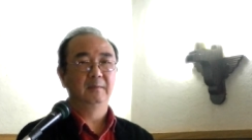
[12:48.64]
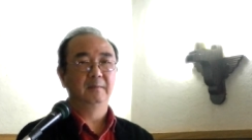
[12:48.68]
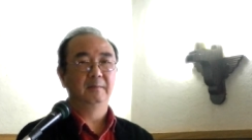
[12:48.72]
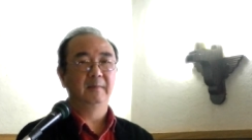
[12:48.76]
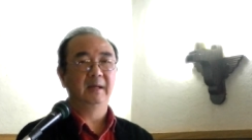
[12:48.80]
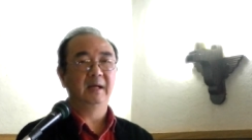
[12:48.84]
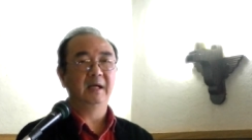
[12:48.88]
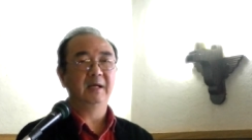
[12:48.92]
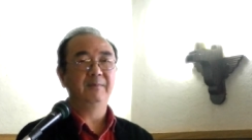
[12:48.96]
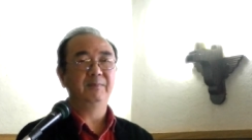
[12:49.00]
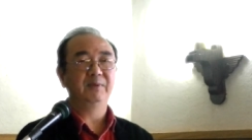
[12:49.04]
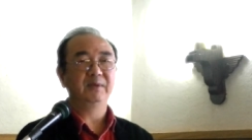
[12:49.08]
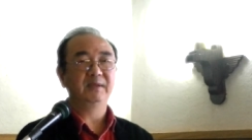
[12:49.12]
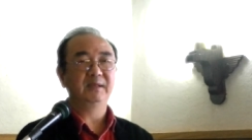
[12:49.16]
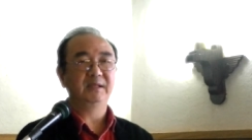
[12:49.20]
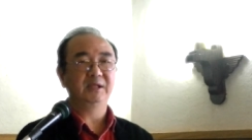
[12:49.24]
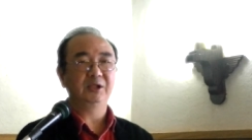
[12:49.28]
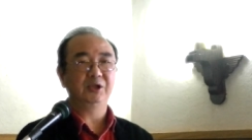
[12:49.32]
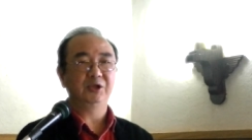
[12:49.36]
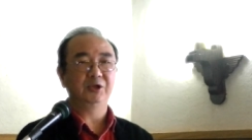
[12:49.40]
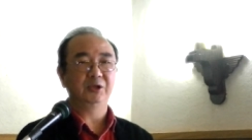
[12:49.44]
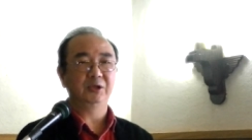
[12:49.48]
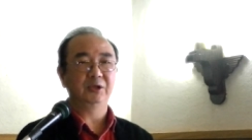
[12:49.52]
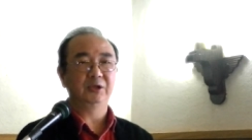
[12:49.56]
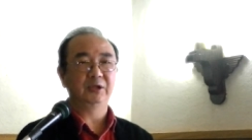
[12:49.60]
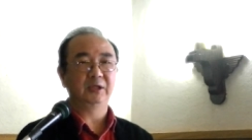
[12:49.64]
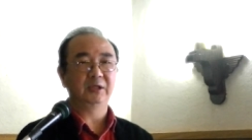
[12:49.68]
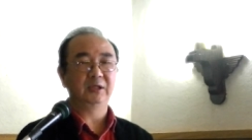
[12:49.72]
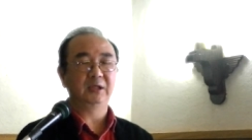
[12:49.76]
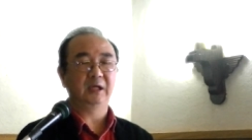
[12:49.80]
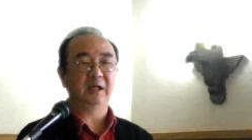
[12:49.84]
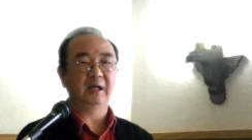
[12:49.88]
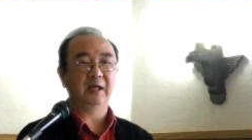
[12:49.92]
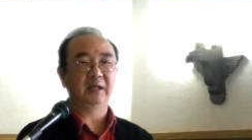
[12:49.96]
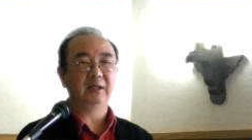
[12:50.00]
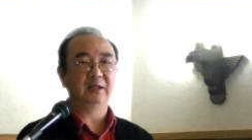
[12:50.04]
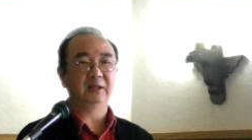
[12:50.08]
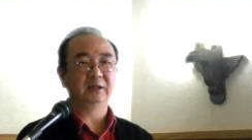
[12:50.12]
My position just
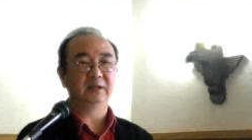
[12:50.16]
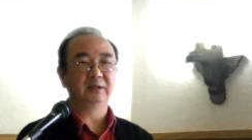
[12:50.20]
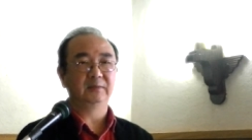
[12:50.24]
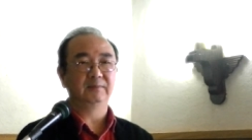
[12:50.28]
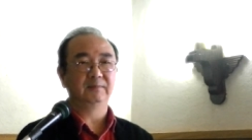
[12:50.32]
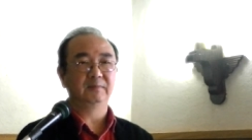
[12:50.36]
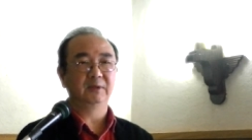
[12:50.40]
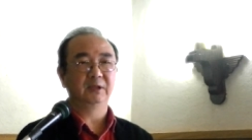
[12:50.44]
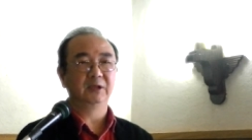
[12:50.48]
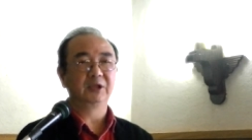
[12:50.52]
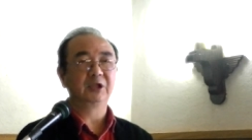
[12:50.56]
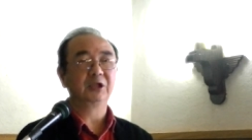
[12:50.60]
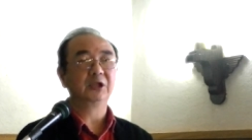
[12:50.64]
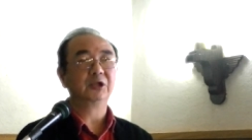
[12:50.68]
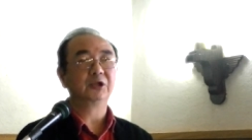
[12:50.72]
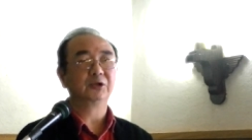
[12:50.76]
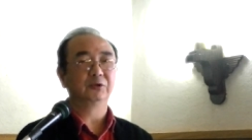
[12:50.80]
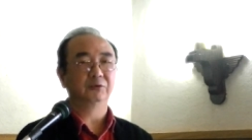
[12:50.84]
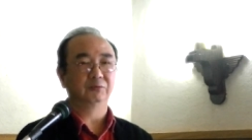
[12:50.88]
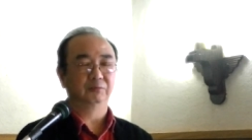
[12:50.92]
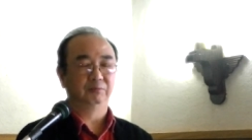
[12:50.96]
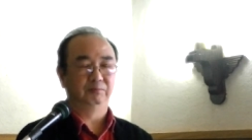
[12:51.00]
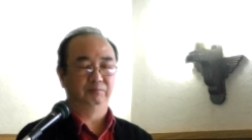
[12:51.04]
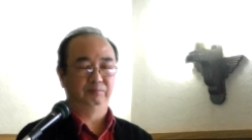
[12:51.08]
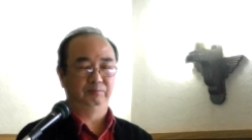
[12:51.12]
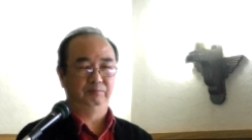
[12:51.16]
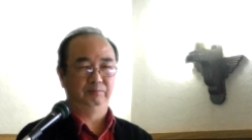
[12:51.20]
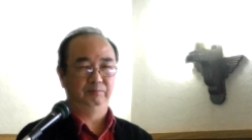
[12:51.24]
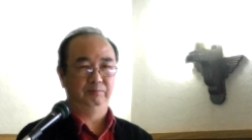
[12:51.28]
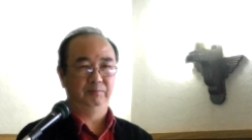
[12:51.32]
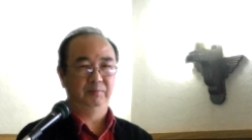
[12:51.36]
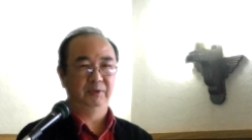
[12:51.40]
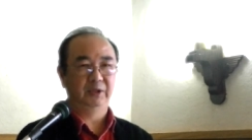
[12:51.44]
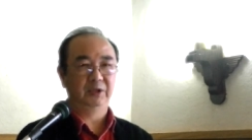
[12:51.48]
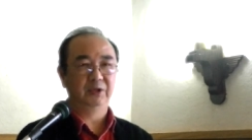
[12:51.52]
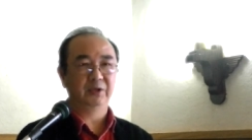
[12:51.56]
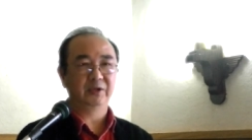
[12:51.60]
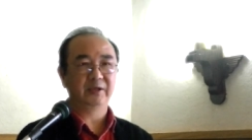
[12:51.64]
like a turtle
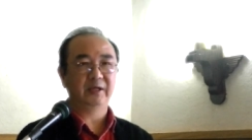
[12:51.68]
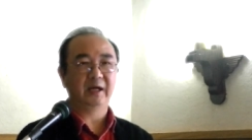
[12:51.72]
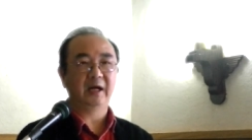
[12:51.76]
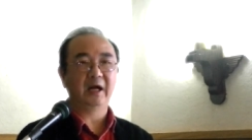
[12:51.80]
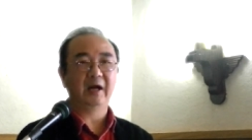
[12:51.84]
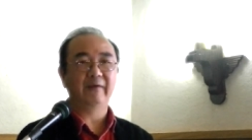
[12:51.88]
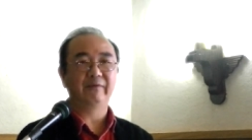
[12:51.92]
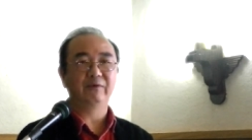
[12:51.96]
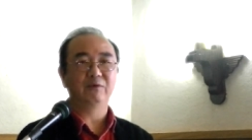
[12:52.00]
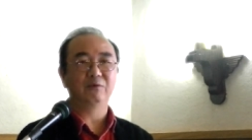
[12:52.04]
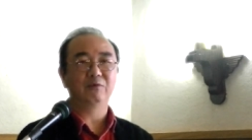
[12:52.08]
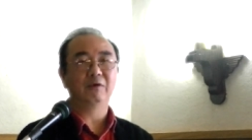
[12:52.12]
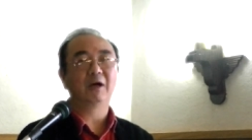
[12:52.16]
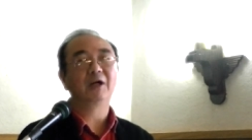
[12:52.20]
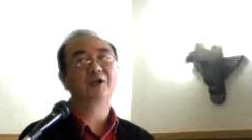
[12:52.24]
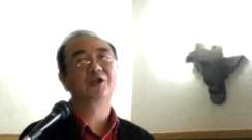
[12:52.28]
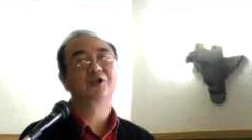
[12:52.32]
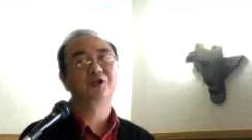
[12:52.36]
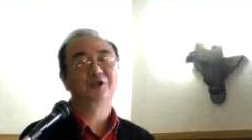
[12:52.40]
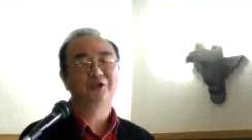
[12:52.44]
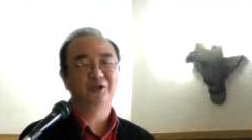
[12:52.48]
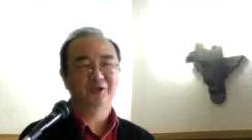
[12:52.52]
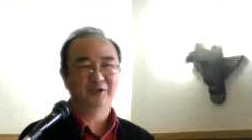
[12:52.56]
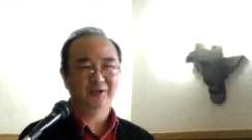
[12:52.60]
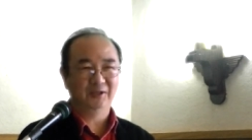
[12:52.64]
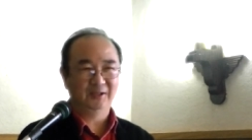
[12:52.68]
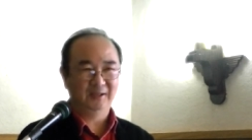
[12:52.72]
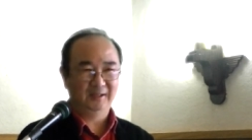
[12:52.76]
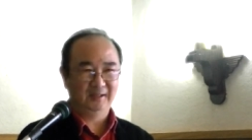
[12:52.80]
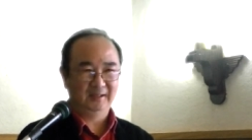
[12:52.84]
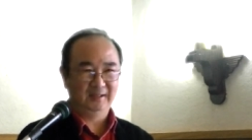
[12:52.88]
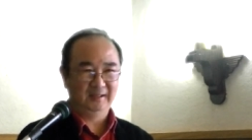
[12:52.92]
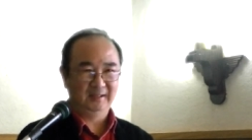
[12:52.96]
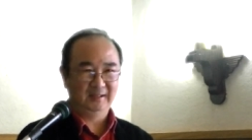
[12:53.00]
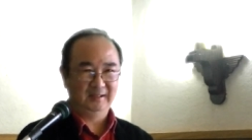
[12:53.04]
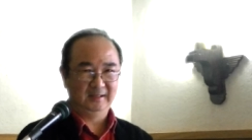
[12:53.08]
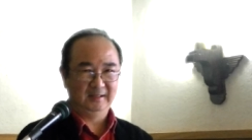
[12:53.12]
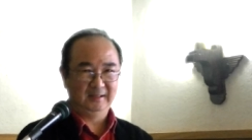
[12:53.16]
because I have to watch
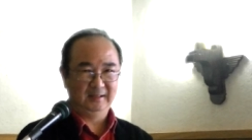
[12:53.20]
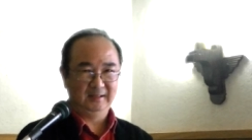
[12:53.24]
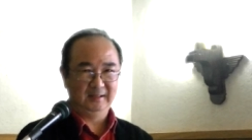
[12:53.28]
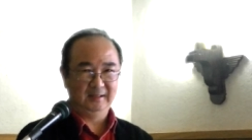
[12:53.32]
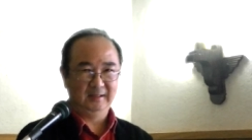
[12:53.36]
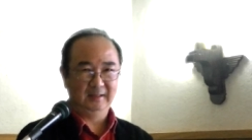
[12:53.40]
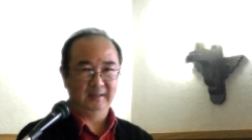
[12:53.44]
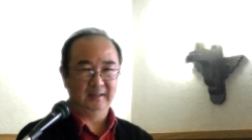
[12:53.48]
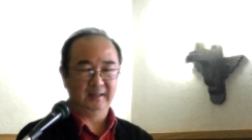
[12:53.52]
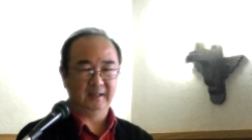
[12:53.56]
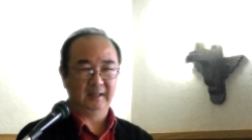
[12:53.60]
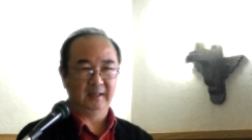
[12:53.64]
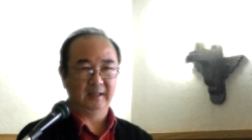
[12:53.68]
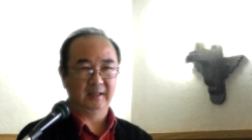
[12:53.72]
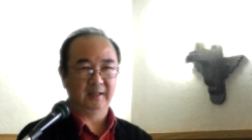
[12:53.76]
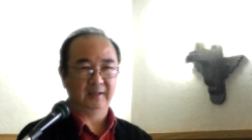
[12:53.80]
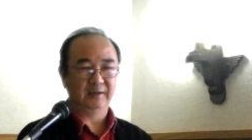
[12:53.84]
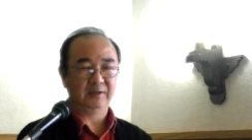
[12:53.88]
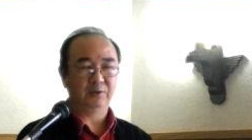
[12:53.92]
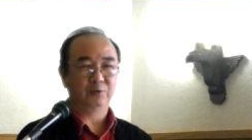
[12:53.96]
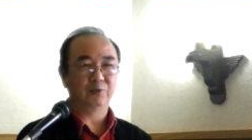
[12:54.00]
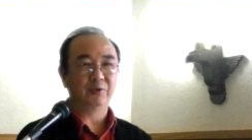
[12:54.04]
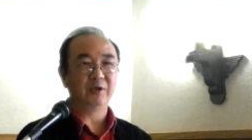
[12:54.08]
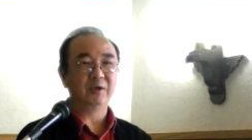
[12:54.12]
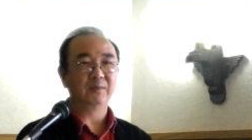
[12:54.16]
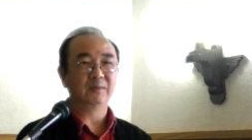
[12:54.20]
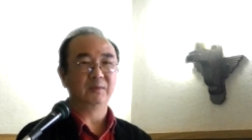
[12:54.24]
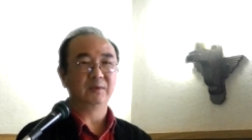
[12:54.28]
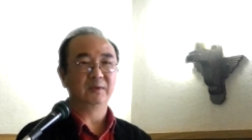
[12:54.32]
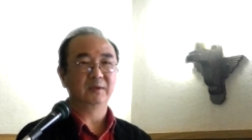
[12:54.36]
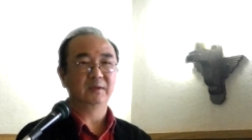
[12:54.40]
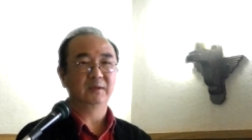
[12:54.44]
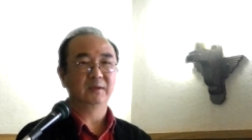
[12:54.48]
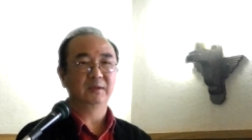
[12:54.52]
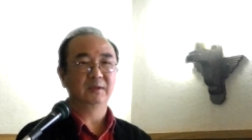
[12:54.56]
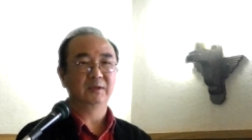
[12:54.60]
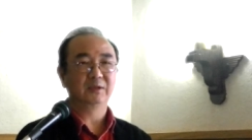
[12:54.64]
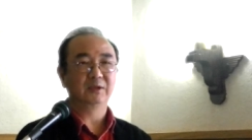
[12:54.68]
the uh,
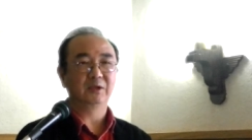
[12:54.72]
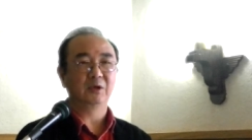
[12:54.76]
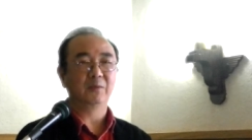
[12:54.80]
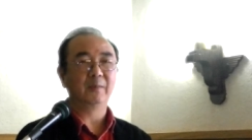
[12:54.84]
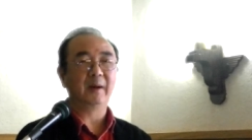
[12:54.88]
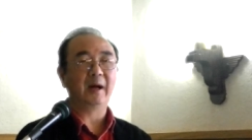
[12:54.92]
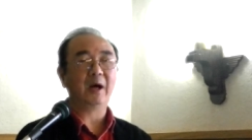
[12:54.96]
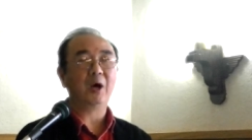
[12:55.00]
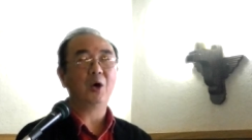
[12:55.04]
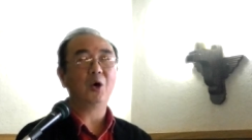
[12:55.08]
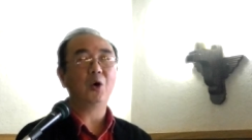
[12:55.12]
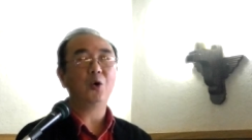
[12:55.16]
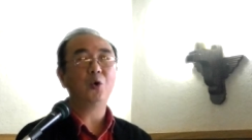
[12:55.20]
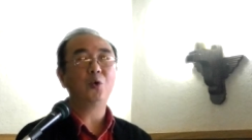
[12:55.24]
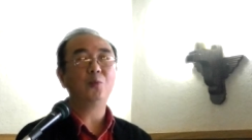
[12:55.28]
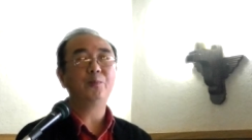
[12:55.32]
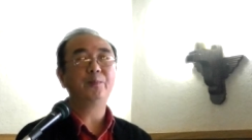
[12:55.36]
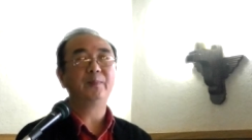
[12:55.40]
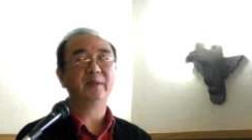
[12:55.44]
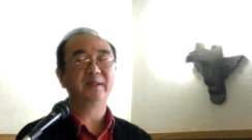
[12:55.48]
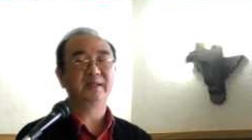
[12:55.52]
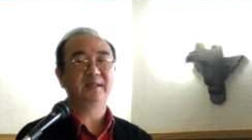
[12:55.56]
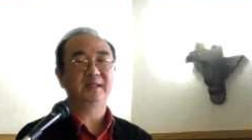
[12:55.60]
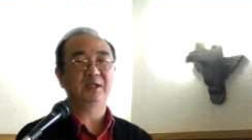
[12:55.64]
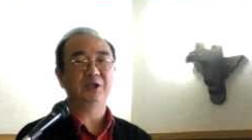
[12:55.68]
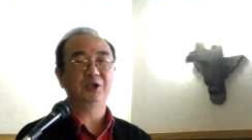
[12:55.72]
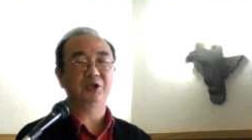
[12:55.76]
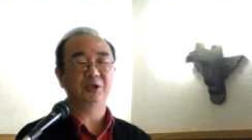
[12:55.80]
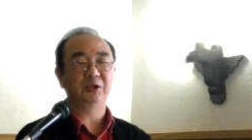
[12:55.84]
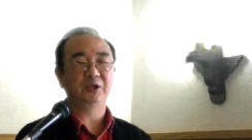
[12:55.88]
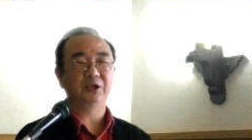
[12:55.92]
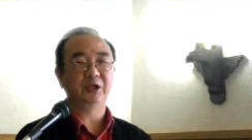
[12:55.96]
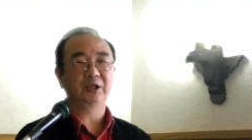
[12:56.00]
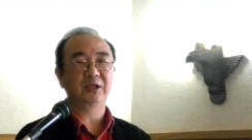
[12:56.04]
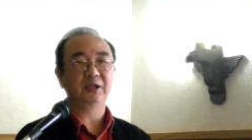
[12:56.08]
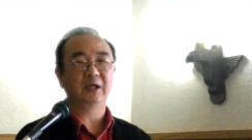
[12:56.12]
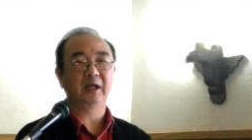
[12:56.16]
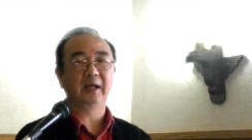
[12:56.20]
screens. So my whole position
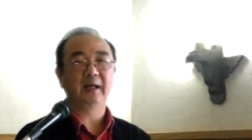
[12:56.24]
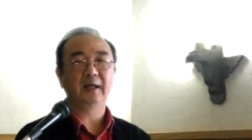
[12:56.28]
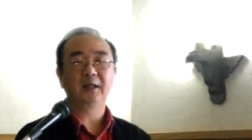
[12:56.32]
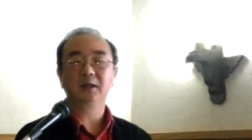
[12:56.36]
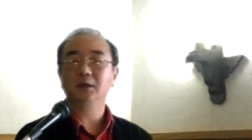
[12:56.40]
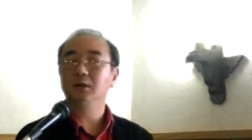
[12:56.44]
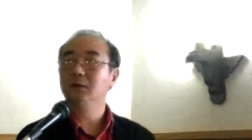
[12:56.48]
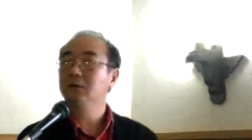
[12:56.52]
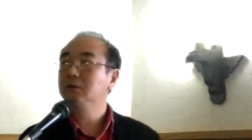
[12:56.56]
just like.